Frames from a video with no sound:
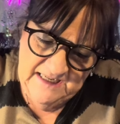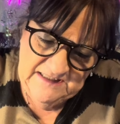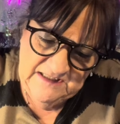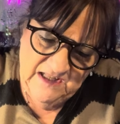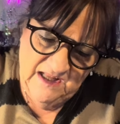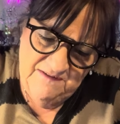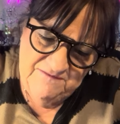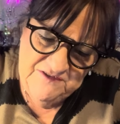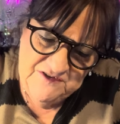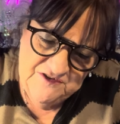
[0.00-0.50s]

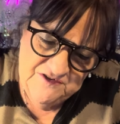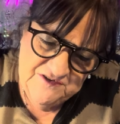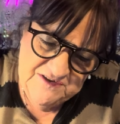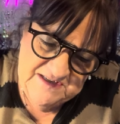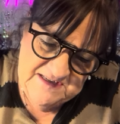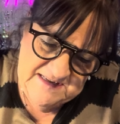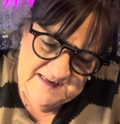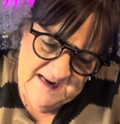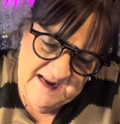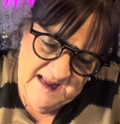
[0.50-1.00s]
loved her
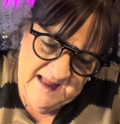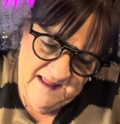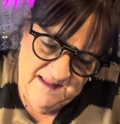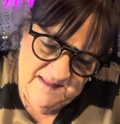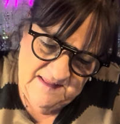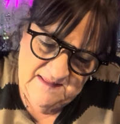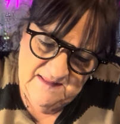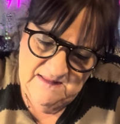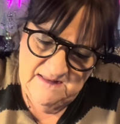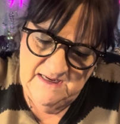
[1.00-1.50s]
to death,
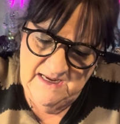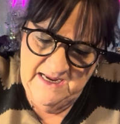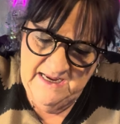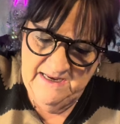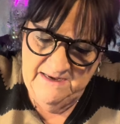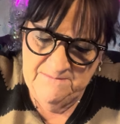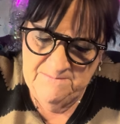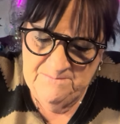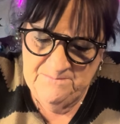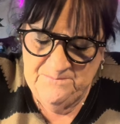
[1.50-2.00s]

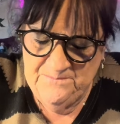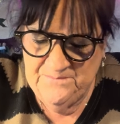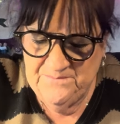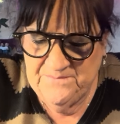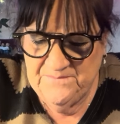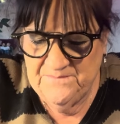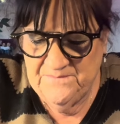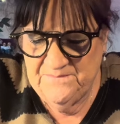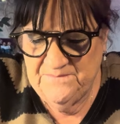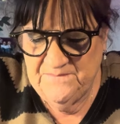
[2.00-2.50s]
and
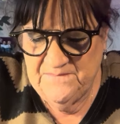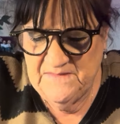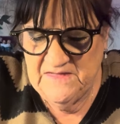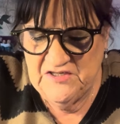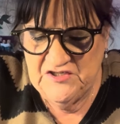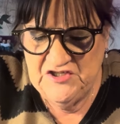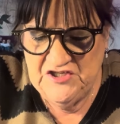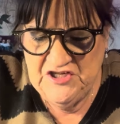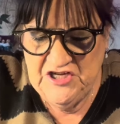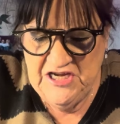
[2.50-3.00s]

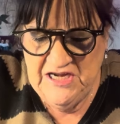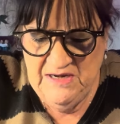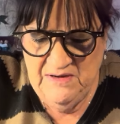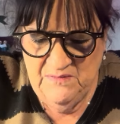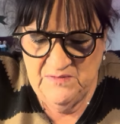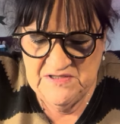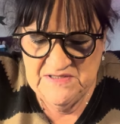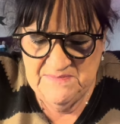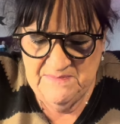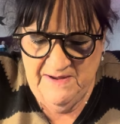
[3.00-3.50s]
she
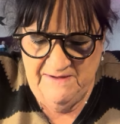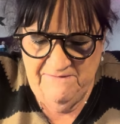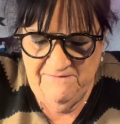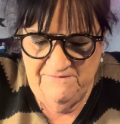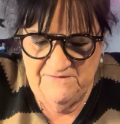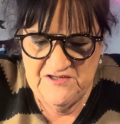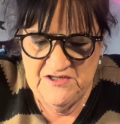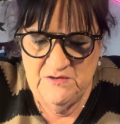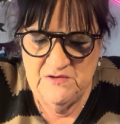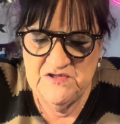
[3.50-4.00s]
was an
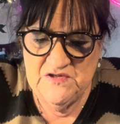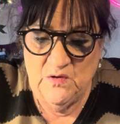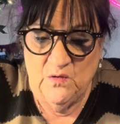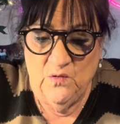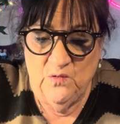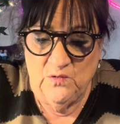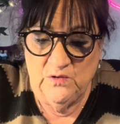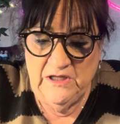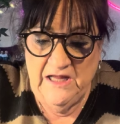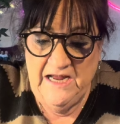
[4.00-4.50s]

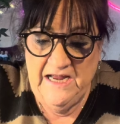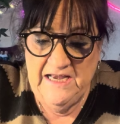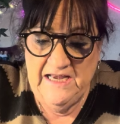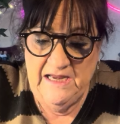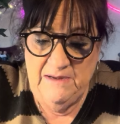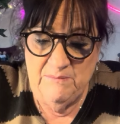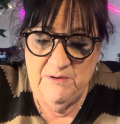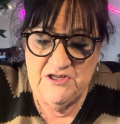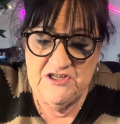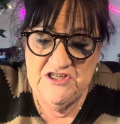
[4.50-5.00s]
old
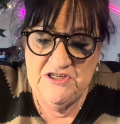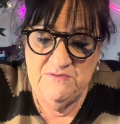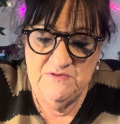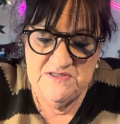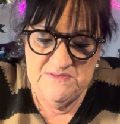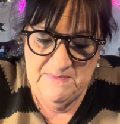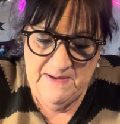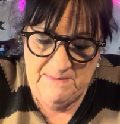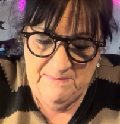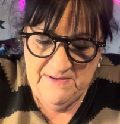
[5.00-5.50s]
lady, but she
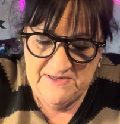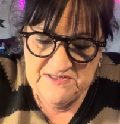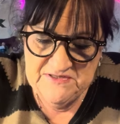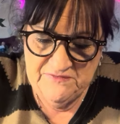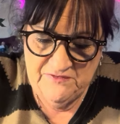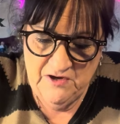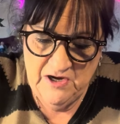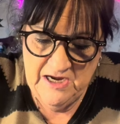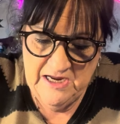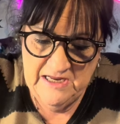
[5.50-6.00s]
was my best
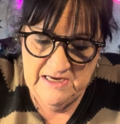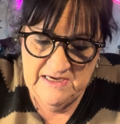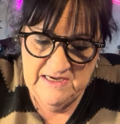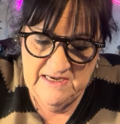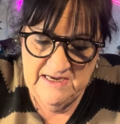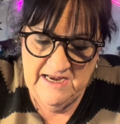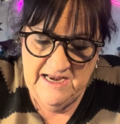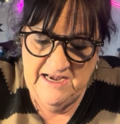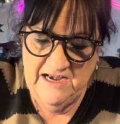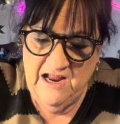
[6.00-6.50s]
friend,
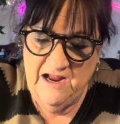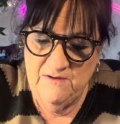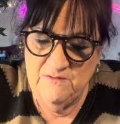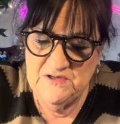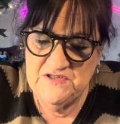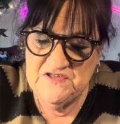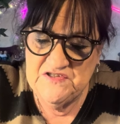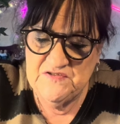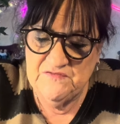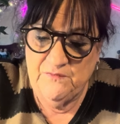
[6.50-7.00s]
and I
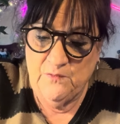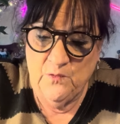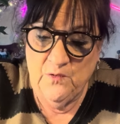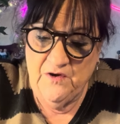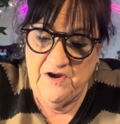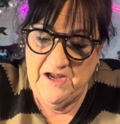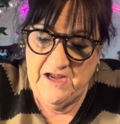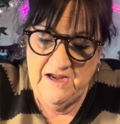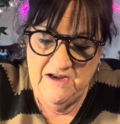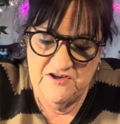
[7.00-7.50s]
was
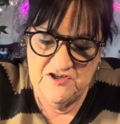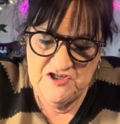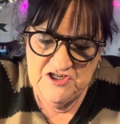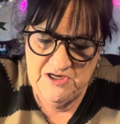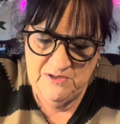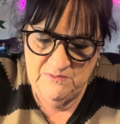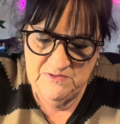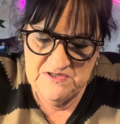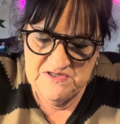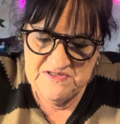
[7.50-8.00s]
40, and
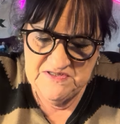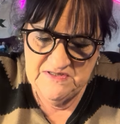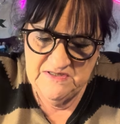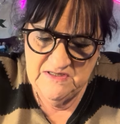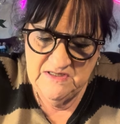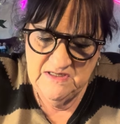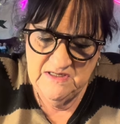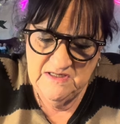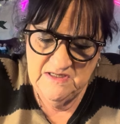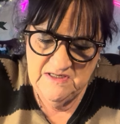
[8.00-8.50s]
she was
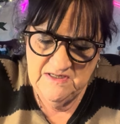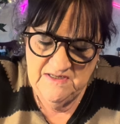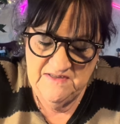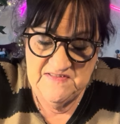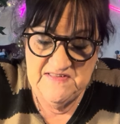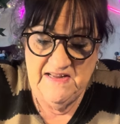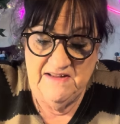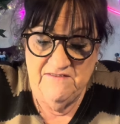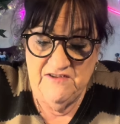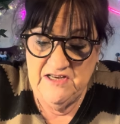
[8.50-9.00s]

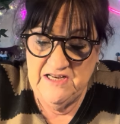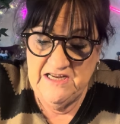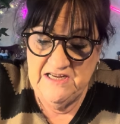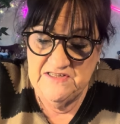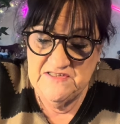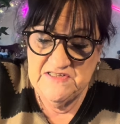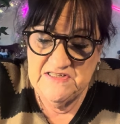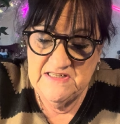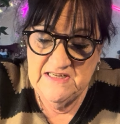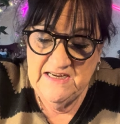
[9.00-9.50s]

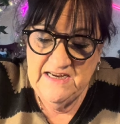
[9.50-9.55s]
70s,